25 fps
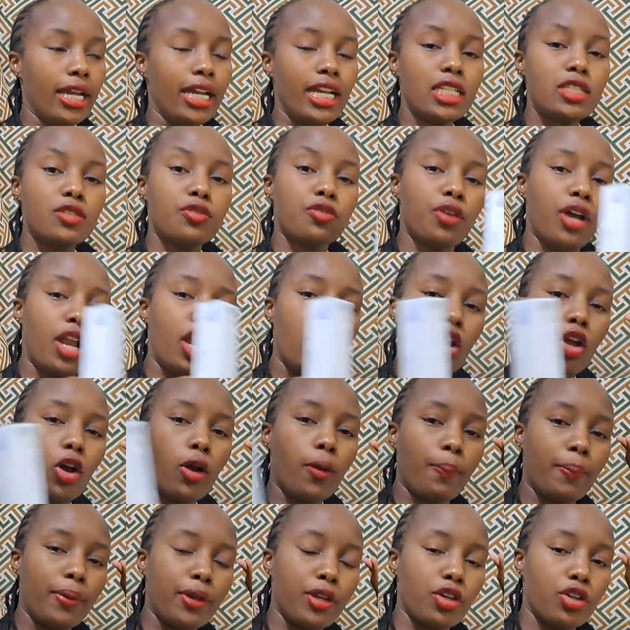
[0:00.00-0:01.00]
is for a
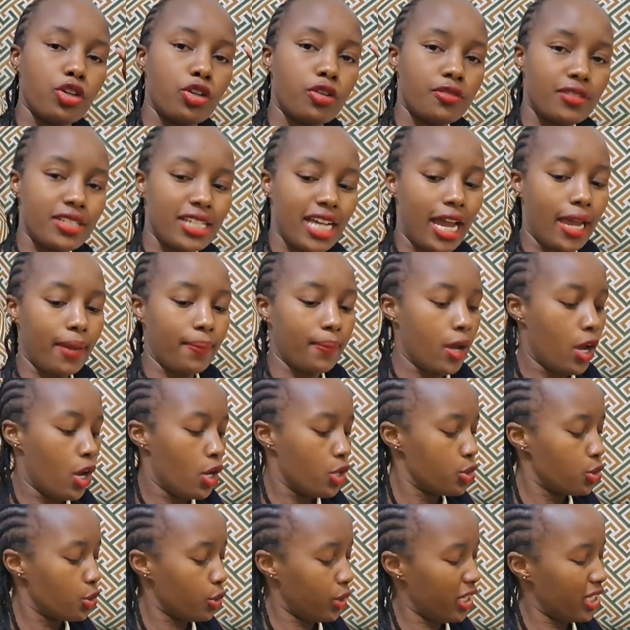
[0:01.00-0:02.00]
long period of time.
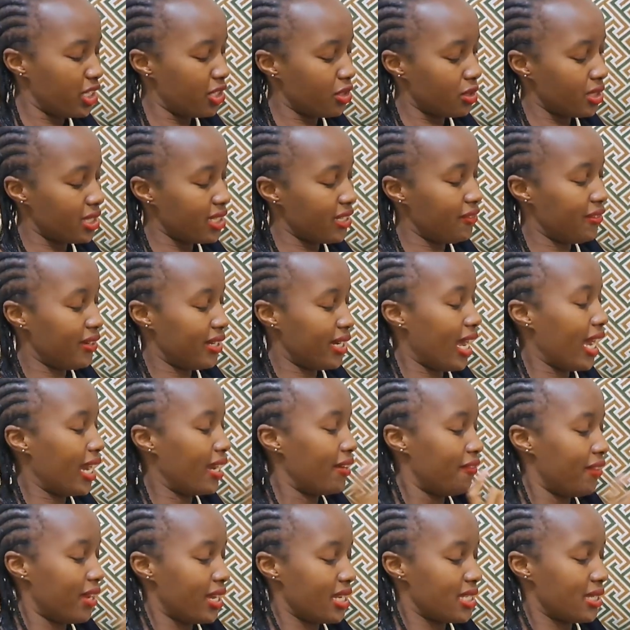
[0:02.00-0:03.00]
So it's not even
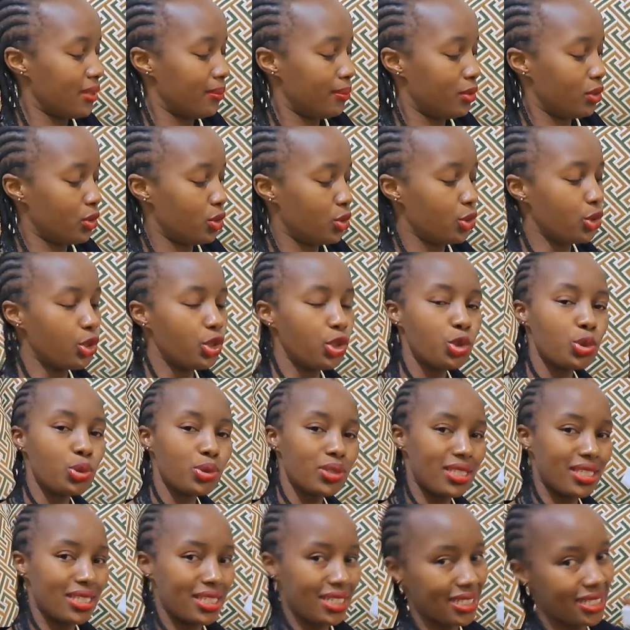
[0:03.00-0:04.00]
advisable to
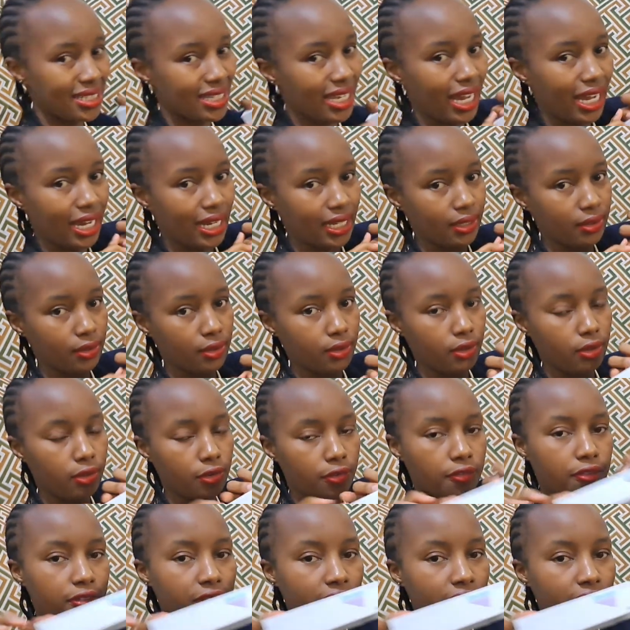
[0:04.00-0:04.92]
use this kind of